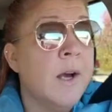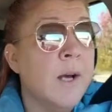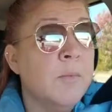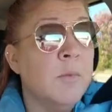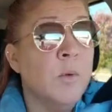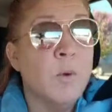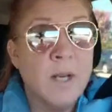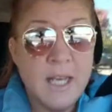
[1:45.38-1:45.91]
um,
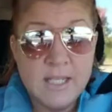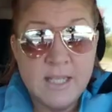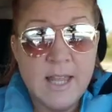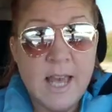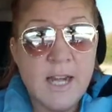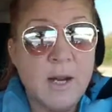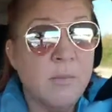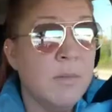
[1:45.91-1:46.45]
but we'll get to
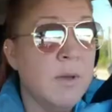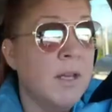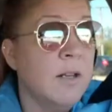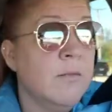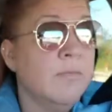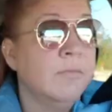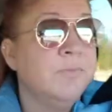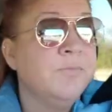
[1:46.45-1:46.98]
that in a bit.
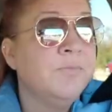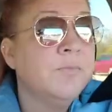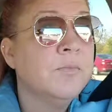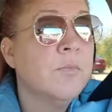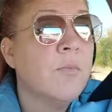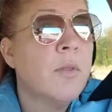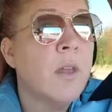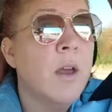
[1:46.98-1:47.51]

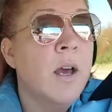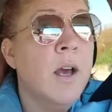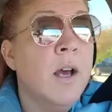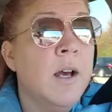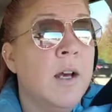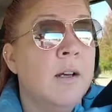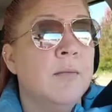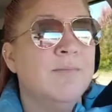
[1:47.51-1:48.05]

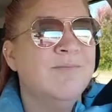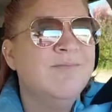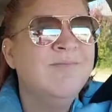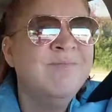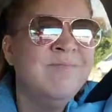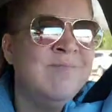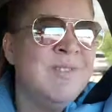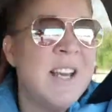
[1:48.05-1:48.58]
Um,
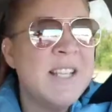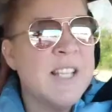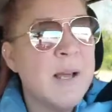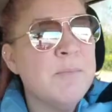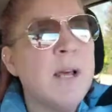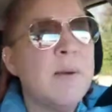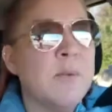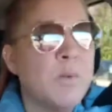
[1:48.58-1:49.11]
mm, I
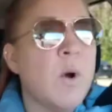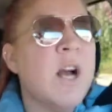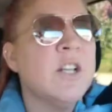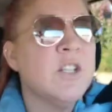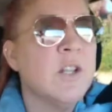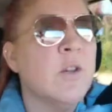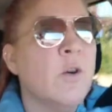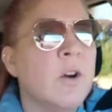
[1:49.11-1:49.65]
sometimes
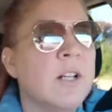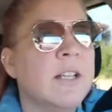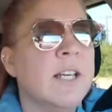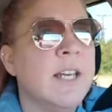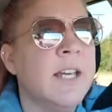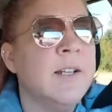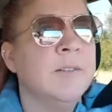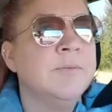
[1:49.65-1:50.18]
watch Laura
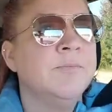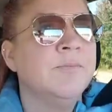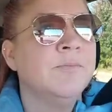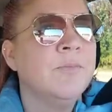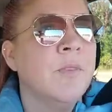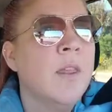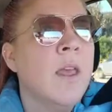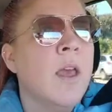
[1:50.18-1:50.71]
Lee.
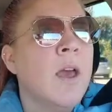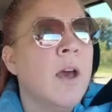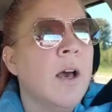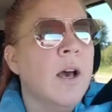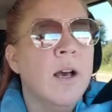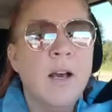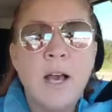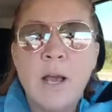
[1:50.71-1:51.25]

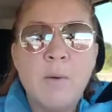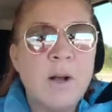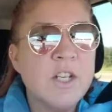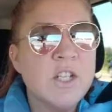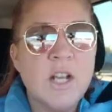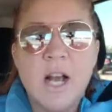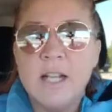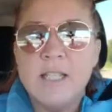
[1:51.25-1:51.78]
Uh, I
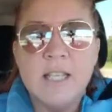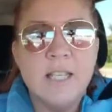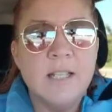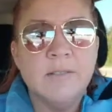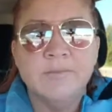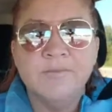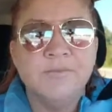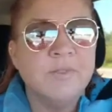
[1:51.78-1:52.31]
watch
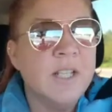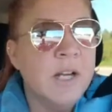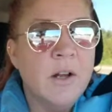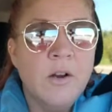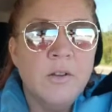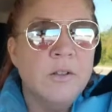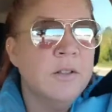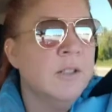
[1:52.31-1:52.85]
Tati, you
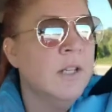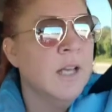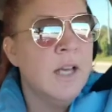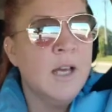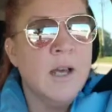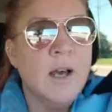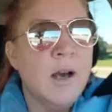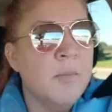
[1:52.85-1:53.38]
know,
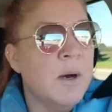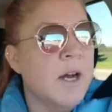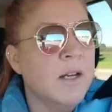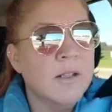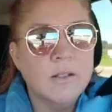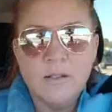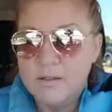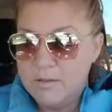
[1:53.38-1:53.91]

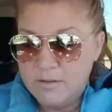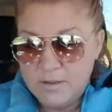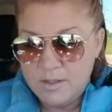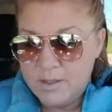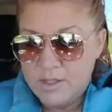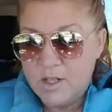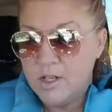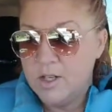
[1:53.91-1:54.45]
among
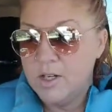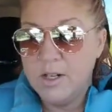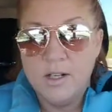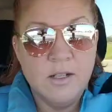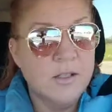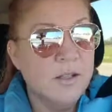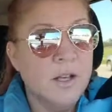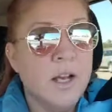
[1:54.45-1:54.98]

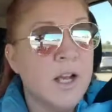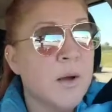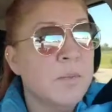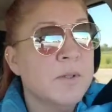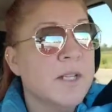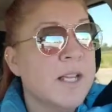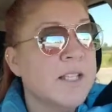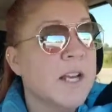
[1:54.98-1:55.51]
a couple
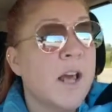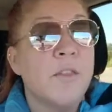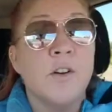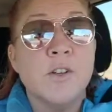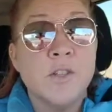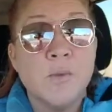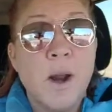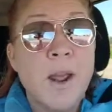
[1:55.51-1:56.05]
dozen
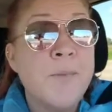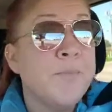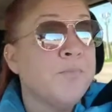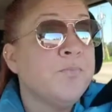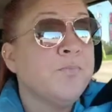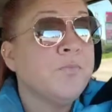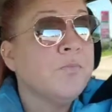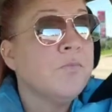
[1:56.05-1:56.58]
others, right?
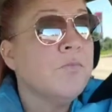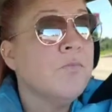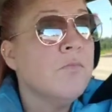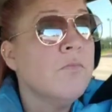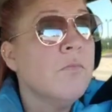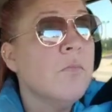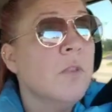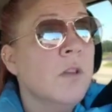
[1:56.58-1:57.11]

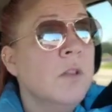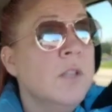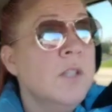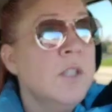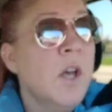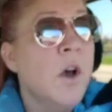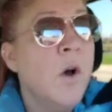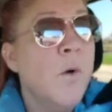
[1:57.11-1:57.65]

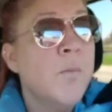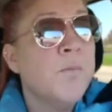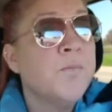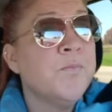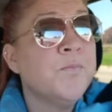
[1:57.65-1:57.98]
So,